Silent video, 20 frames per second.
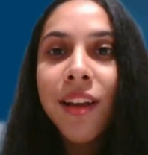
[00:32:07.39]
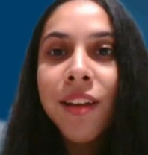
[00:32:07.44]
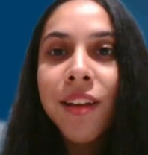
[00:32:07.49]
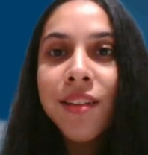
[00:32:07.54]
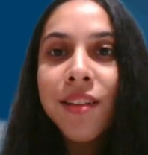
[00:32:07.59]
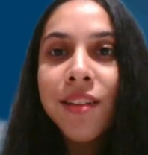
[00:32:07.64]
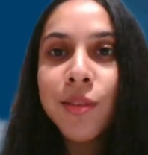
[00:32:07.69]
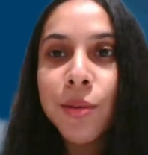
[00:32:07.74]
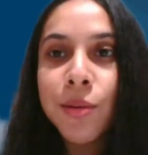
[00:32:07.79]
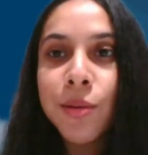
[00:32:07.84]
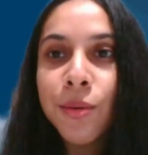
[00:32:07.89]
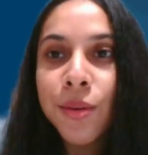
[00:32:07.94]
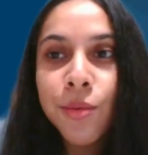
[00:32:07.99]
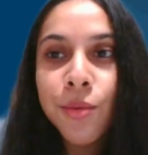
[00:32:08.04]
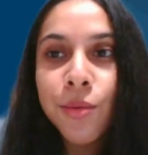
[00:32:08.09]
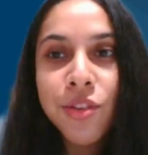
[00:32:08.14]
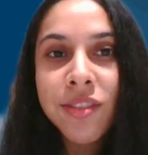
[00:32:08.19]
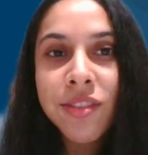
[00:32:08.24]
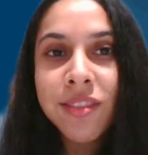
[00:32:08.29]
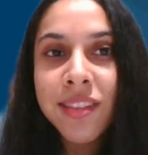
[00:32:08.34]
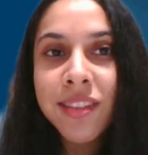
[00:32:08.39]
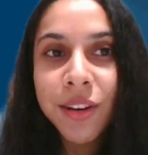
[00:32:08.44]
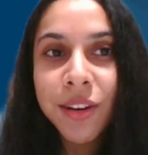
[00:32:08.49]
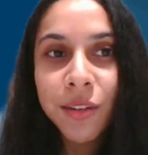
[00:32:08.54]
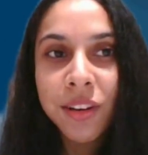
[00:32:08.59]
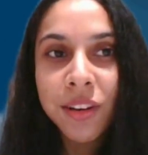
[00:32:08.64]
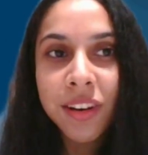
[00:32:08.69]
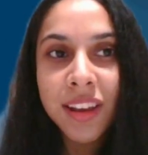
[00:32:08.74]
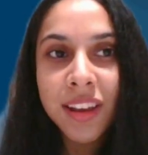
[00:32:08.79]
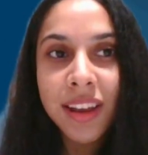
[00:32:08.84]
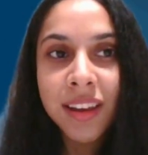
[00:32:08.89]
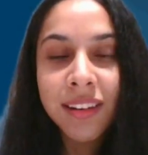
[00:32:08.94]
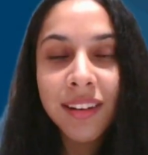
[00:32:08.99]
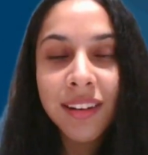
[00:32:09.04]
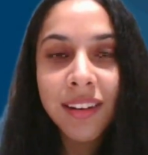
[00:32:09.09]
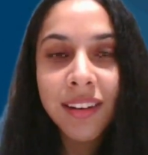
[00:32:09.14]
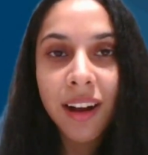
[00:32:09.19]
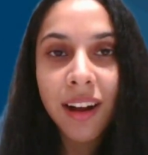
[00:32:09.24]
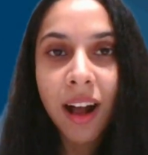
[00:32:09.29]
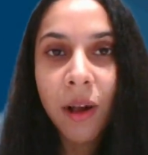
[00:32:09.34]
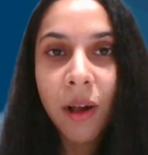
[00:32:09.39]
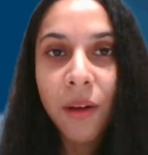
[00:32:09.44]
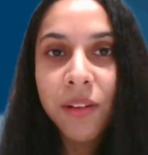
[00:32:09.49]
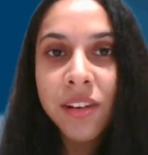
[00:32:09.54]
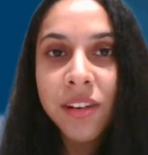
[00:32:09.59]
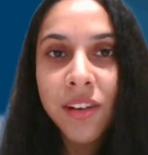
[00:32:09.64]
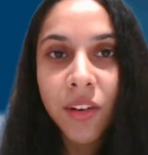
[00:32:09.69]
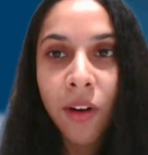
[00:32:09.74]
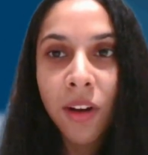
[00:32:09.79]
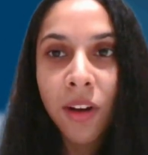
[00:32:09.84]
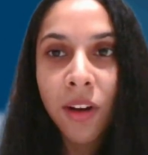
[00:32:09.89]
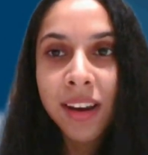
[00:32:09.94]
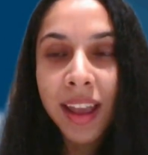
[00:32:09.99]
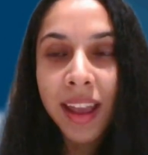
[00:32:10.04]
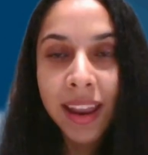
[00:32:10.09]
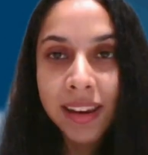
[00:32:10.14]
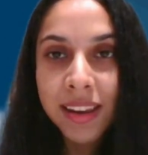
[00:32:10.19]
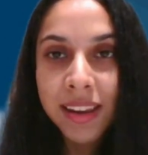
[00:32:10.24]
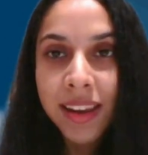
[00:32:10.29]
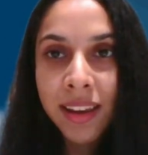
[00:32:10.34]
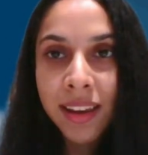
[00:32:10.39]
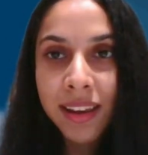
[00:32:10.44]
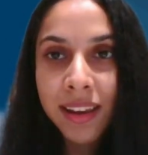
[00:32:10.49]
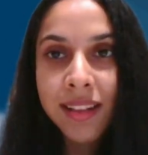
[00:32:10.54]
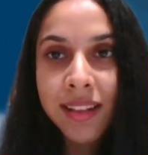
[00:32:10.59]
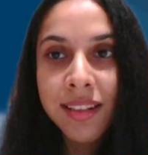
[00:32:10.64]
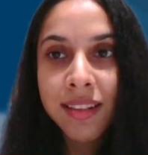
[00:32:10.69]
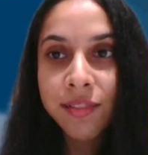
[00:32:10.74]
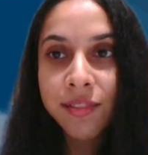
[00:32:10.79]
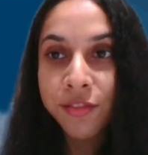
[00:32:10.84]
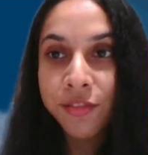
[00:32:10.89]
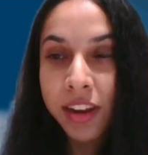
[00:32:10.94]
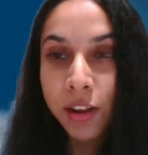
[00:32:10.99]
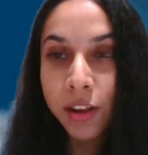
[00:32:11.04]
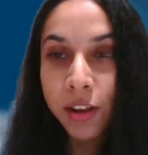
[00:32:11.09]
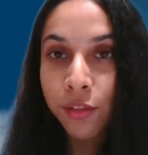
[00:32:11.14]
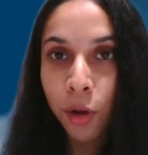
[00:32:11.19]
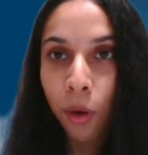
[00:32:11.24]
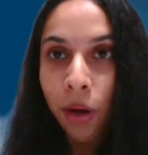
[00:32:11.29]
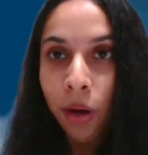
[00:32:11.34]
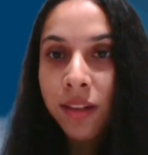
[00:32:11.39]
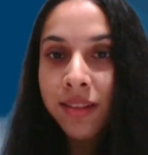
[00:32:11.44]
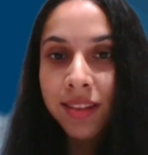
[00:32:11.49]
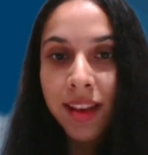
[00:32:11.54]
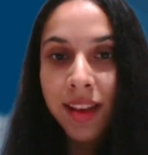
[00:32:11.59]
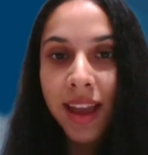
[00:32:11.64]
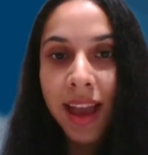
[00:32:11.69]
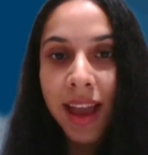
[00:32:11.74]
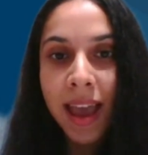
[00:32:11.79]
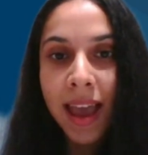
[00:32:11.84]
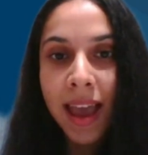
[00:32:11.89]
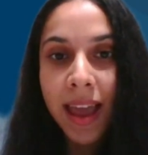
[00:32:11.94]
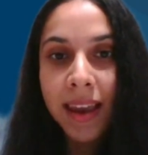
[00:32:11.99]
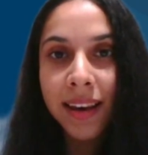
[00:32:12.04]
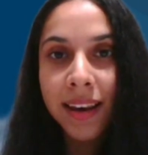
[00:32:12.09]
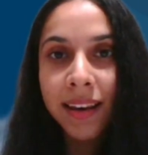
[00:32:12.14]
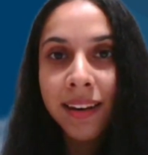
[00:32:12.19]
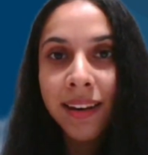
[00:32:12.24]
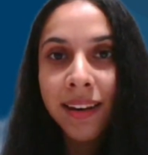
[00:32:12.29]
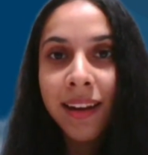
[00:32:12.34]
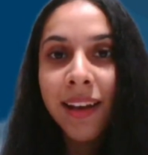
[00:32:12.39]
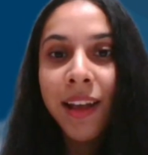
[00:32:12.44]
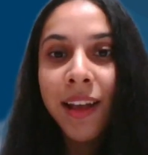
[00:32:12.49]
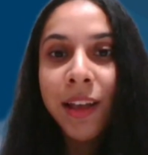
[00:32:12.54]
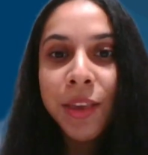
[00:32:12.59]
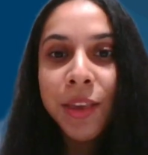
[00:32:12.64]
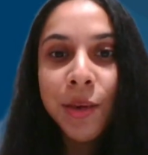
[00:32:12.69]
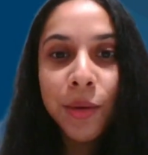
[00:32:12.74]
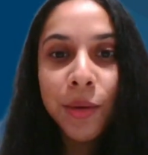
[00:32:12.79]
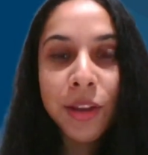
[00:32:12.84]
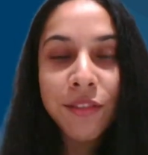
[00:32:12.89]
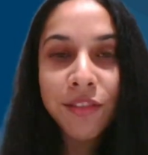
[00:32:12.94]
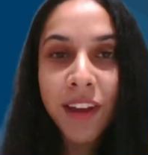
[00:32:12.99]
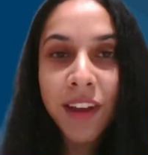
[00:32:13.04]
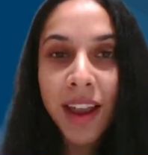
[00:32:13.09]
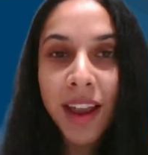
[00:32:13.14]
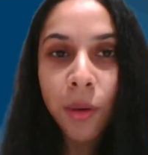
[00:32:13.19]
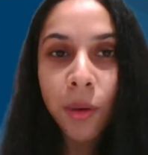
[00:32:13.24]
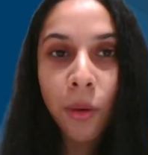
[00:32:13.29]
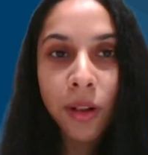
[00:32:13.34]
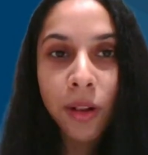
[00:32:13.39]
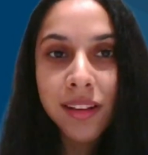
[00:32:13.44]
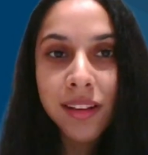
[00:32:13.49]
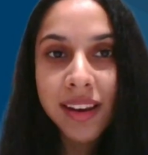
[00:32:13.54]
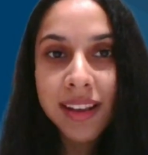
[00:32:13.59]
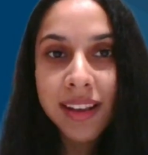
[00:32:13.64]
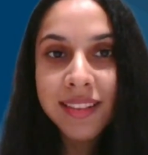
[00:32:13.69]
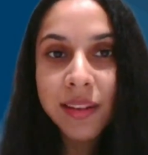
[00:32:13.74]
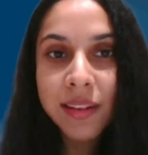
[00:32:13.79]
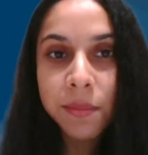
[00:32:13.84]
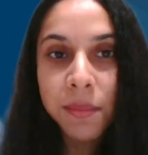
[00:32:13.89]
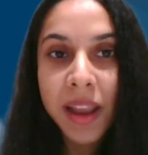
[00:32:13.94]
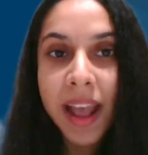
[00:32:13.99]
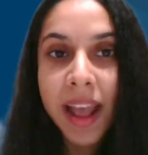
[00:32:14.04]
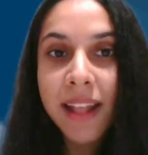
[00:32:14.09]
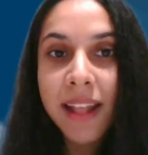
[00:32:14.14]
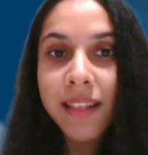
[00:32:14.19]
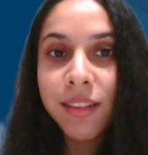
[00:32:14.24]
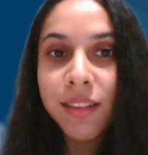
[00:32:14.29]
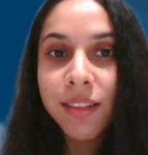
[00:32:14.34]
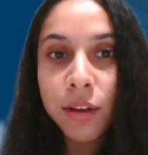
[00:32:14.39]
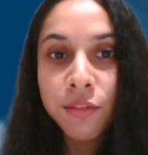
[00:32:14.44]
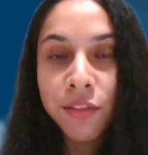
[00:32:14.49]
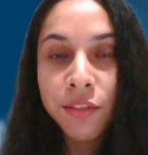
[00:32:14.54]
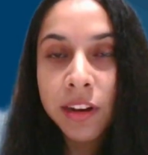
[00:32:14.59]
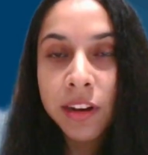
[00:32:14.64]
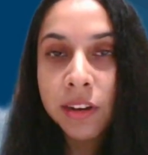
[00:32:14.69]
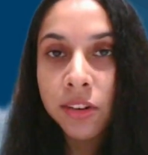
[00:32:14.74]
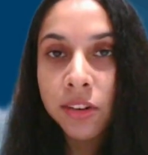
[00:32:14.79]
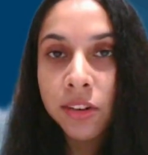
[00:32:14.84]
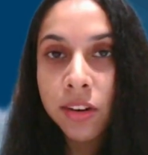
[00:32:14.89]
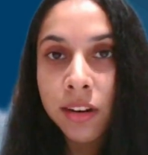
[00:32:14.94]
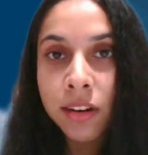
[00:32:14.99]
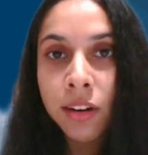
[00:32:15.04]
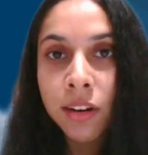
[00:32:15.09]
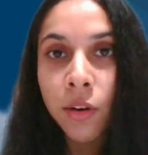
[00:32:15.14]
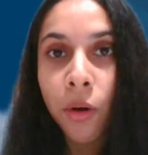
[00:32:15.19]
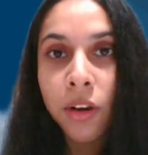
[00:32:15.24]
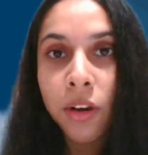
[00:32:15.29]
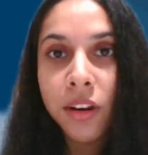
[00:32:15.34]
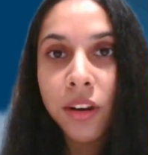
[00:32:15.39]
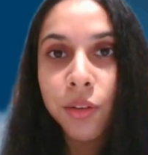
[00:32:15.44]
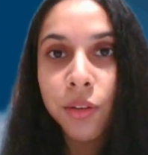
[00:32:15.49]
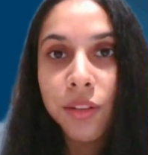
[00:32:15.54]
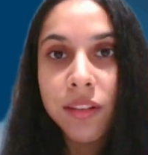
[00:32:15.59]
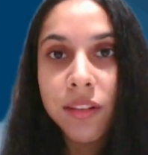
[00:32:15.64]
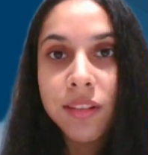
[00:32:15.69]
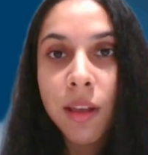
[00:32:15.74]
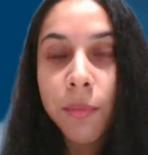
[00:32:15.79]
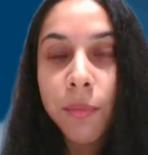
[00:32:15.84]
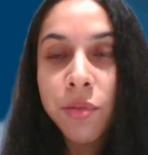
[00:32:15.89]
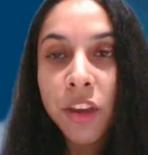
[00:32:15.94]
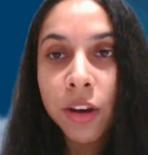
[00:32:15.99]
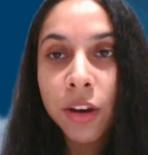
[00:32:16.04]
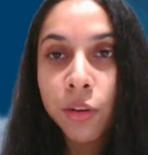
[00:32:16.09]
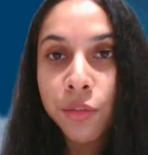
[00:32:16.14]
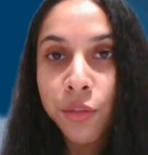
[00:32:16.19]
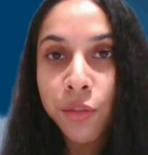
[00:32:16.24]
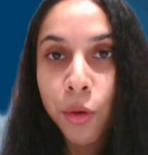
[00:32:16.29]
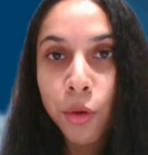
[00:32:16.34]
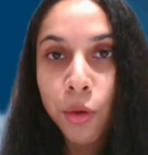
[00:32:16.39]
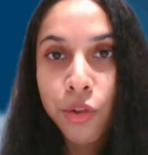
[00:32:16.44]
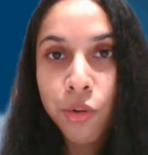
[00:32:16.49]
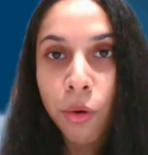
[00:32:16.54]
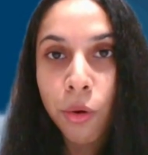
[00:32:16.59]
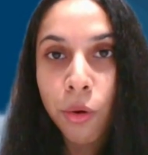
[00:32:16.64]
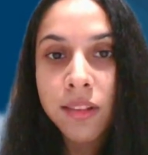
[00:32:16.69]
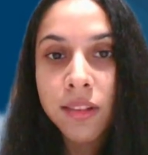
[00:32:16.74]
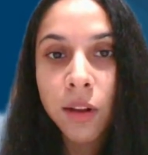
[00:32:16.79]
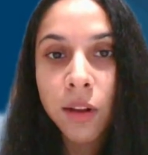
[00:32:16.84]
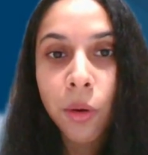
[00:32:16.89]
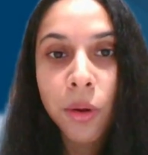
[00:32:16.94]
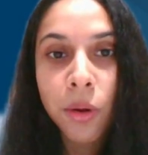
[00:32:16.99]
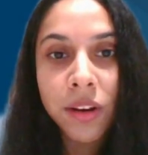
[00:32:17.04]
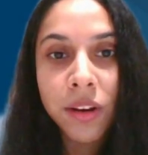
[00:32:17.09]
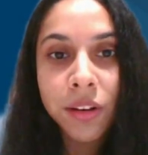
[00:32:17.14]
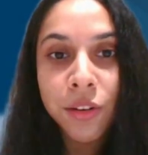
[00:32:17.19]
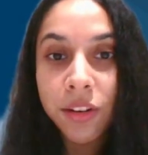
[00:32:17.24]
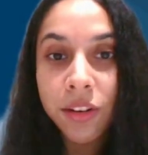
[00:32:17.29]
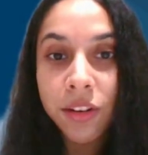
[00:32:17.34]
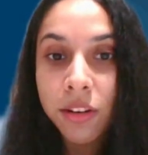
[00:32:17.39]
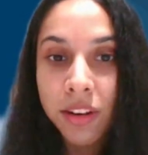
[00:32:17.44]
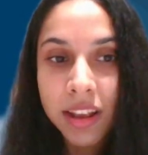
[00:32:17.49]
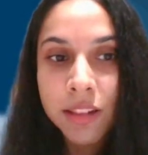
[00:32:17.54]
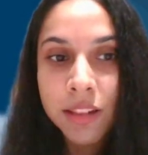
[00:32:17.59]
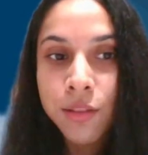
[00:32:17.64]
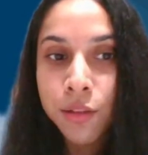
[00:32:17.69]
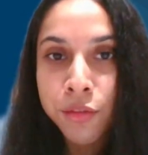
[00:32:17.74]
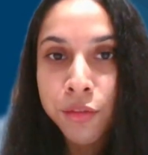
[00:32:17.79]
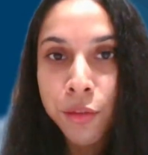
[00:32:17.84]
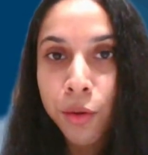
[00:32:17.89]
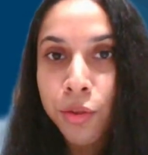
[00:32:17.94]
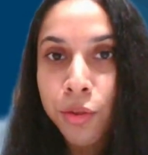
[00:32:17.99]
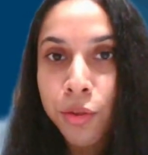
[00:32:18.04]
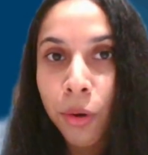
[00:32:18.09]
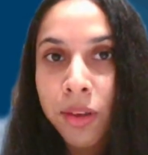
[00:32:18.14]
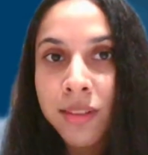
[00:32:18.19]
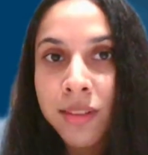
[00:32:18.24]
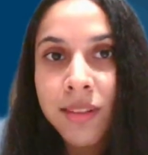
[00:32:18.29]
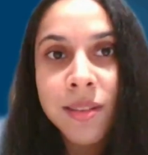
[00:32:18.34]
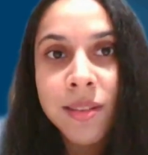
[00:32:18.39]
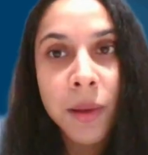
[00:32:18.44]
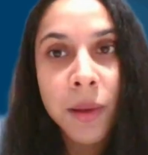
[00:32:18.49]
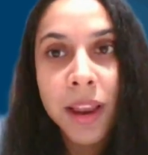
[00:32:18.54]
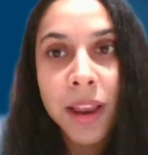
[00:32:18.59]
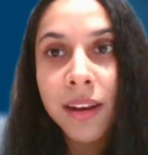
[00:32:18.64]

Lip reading: So you just need to create an account on Eddie. It's free of cost, and you can find all the lesson plans. You can filter it according to the subject of your choice, according to the grades of your choice as well.